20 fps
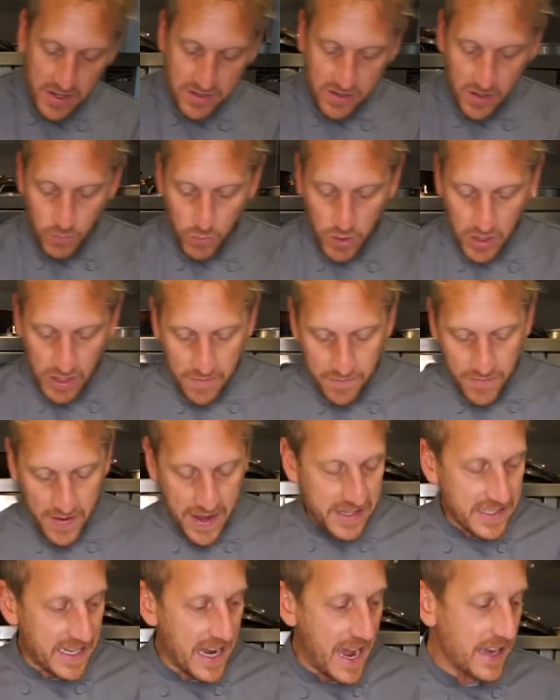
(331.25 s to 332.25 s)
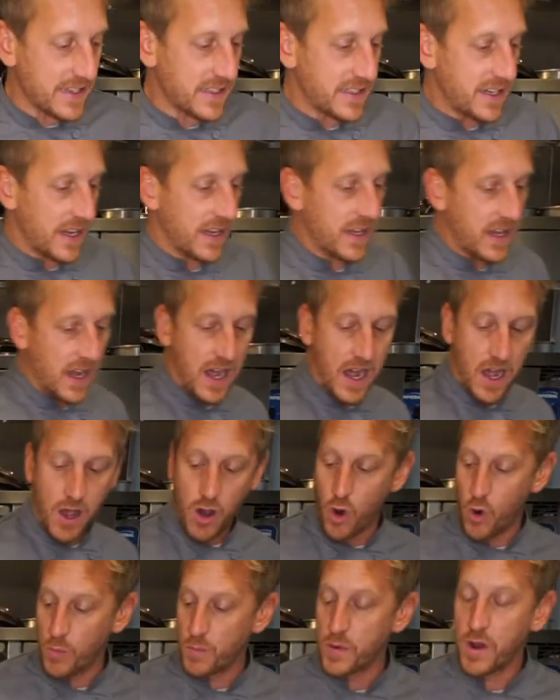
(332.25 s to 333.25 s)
some really fantastic home